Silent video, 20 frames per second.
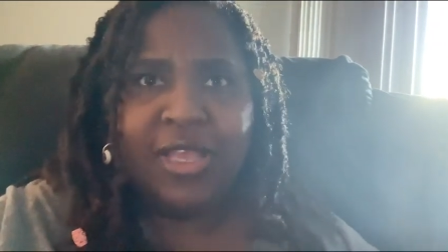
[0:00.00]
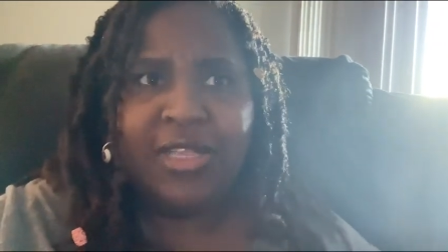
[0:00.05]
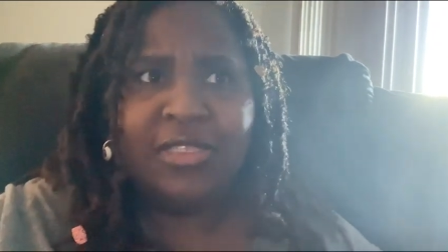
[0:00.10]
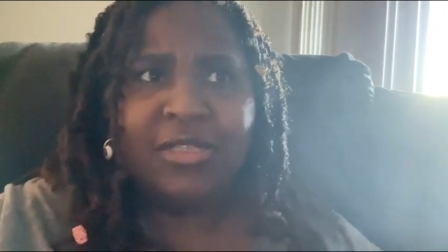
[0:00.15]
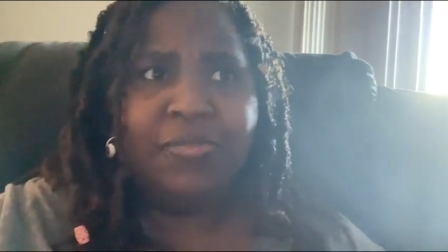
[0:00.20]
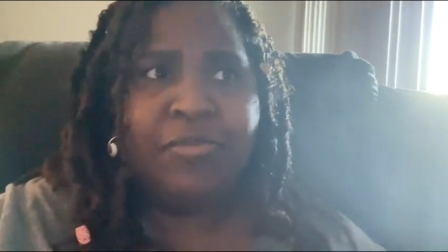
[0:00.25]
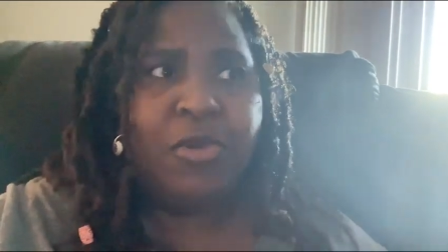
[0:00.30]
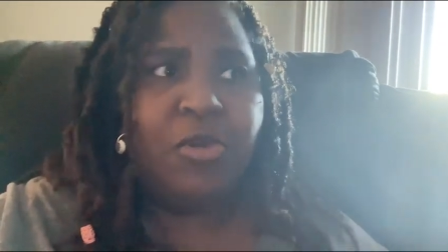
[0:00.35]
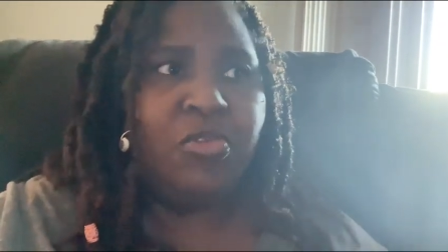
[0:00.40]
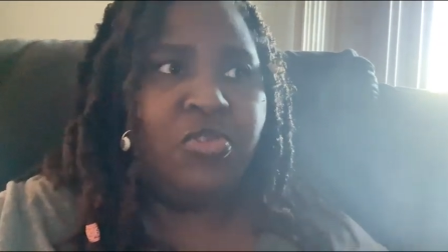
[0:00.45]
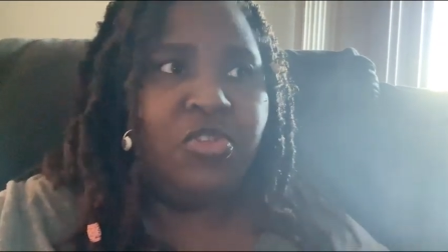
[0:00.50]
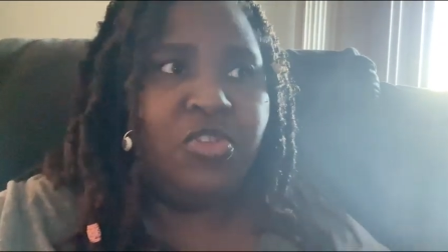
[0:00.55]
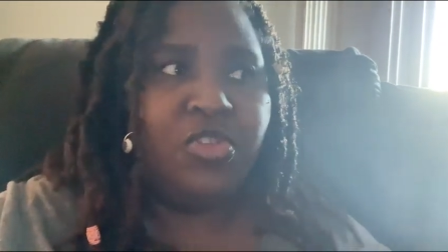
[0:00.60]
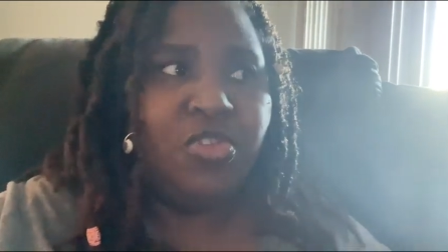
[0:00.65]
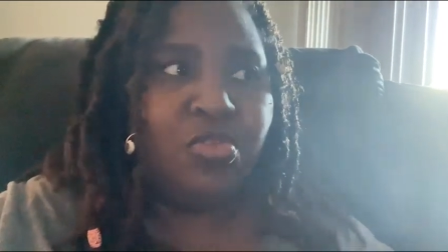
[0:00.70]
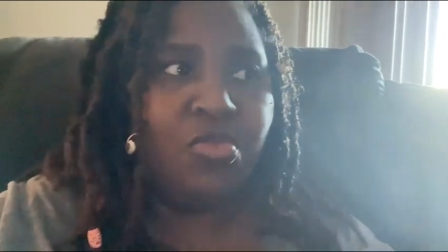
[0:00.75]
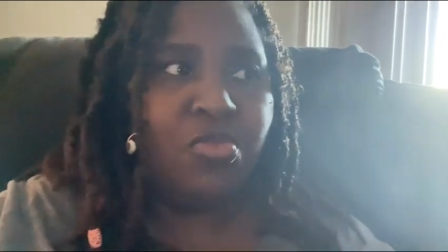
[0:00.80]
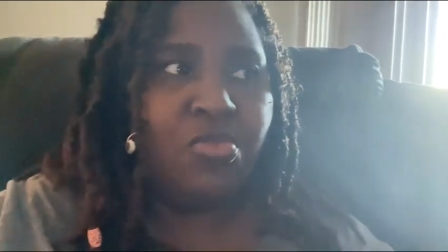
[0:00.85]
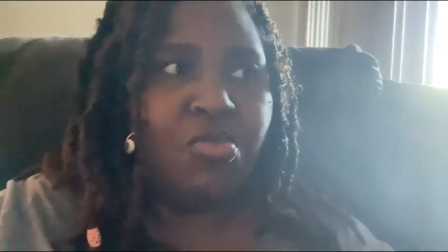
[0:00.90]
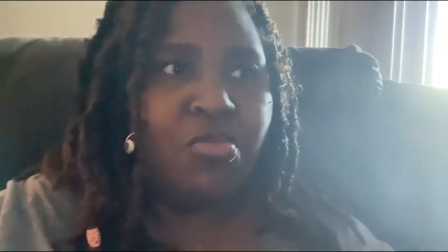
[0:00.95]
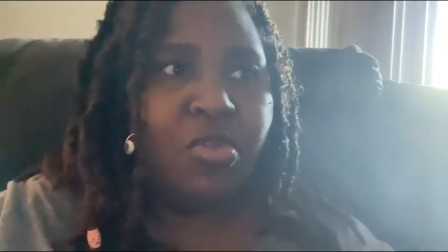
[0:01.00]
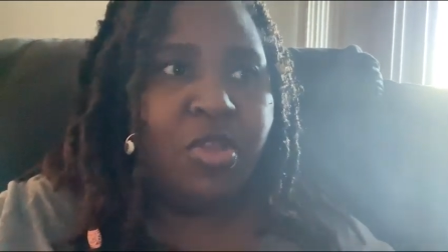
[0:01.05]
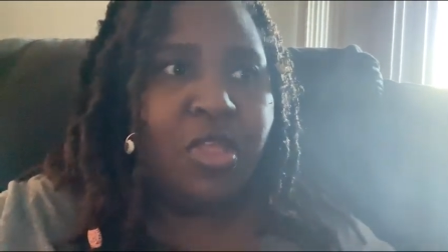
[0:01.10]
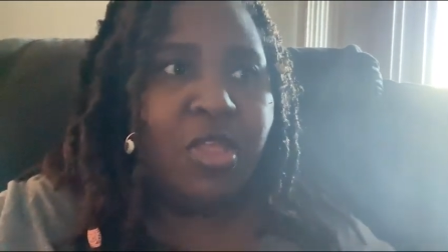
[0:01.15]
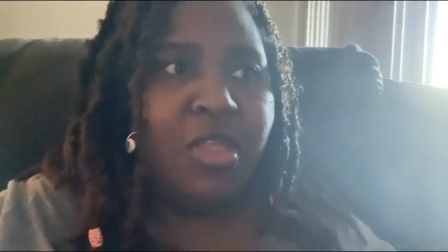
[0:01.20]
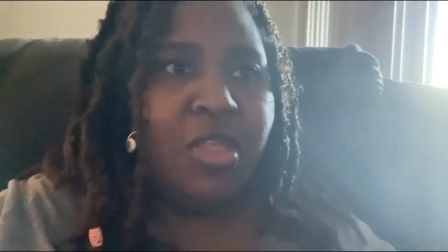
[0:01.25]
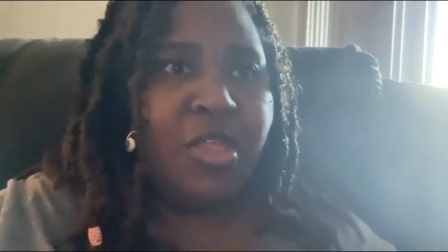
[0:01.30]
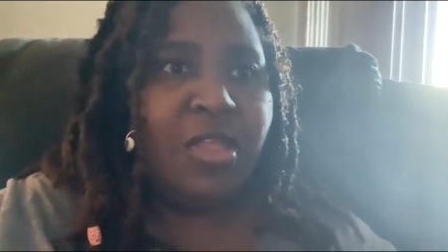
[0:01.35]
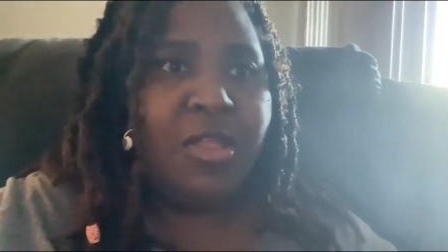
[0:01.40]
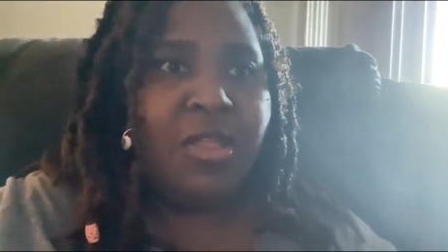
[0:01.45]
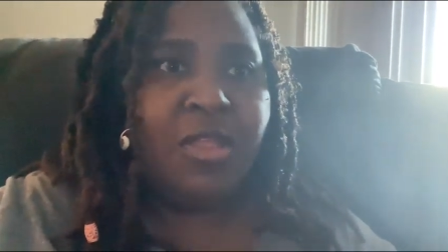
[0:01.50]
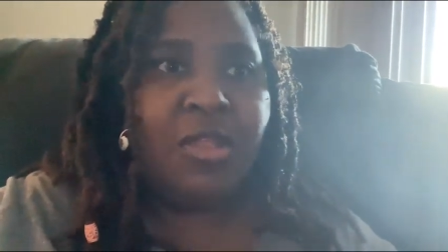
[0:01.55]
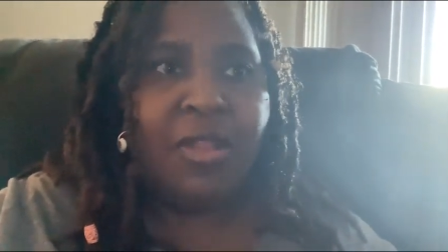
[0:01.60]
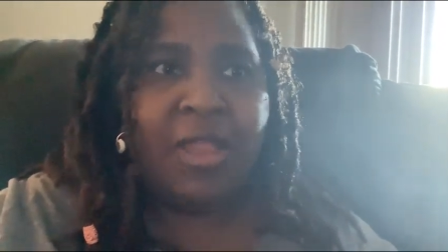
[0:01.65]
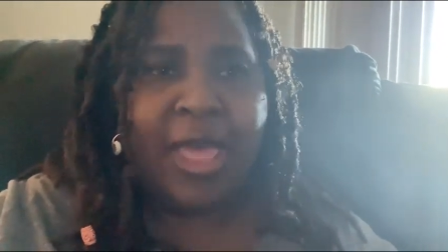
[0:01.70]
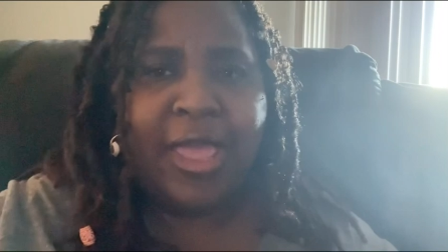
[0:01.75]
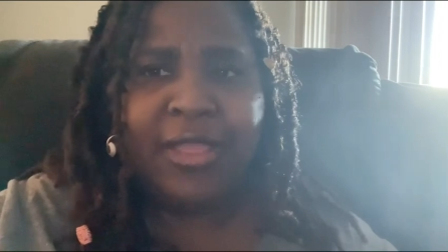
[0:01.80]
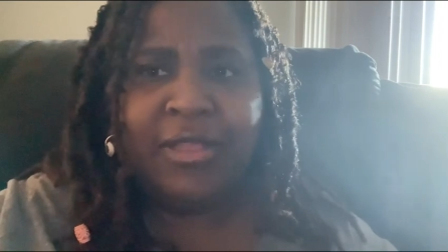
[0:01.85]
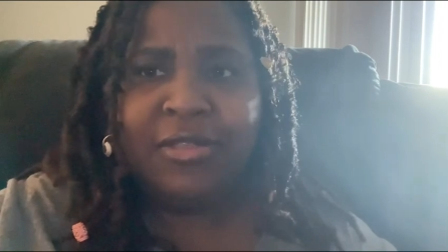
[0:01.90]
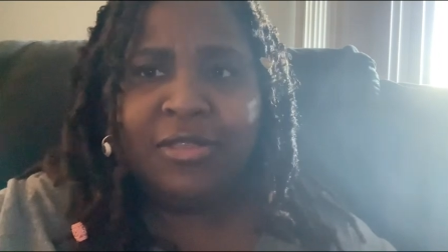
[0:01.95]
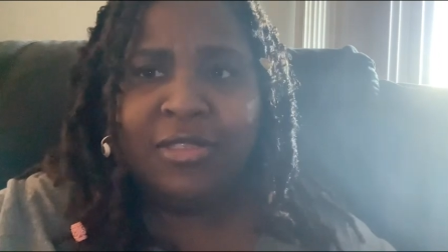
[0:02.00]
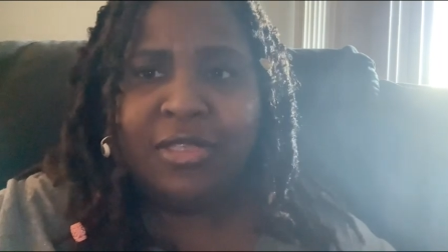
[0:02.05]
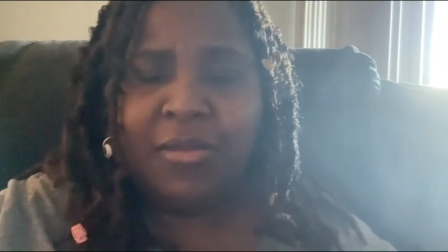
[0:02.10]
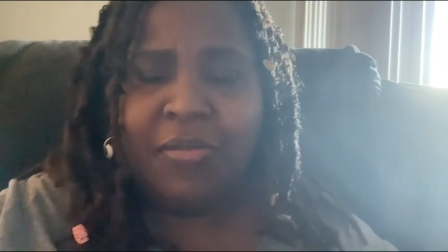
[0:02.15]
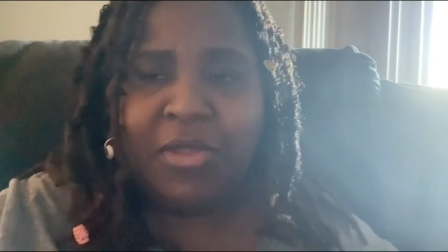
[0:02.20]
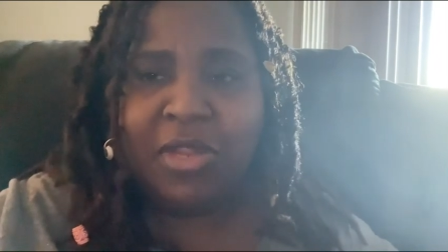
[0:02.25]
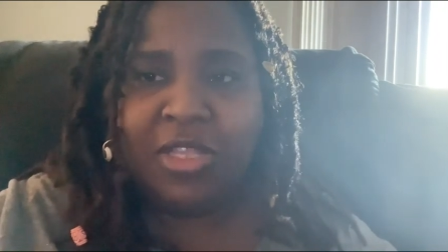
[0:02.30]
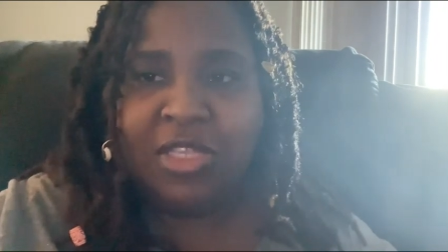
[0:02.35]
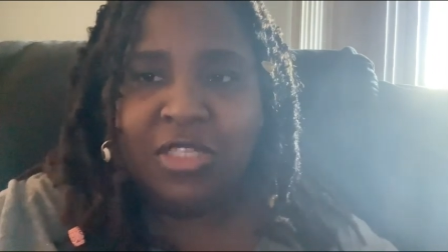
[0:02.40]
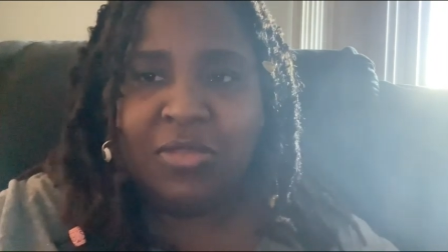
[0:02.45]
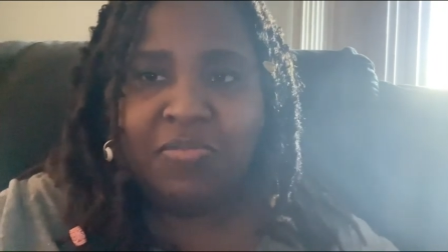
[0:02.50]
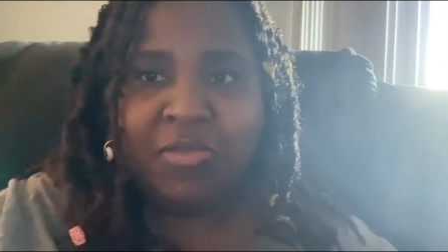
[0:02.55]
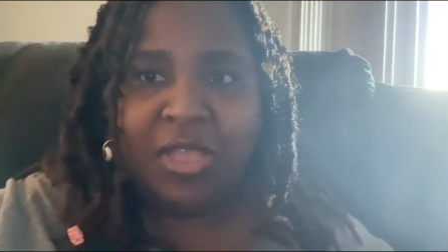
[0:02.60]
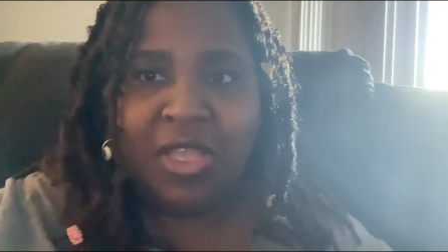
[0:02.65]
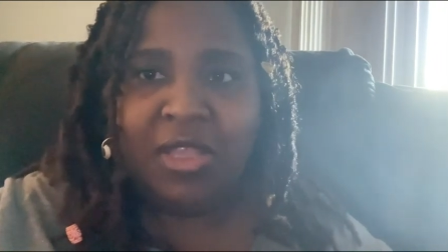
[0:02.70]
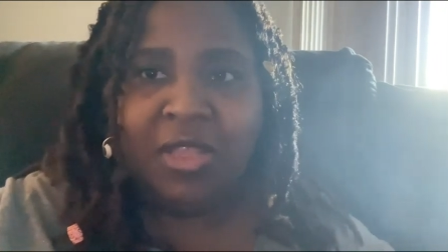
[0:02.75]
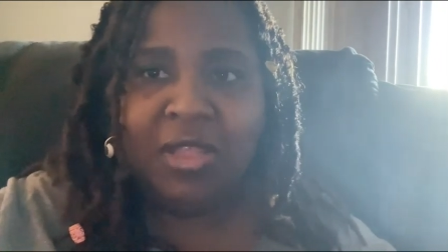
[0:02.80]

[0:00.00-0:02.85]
as opposed to like some of these big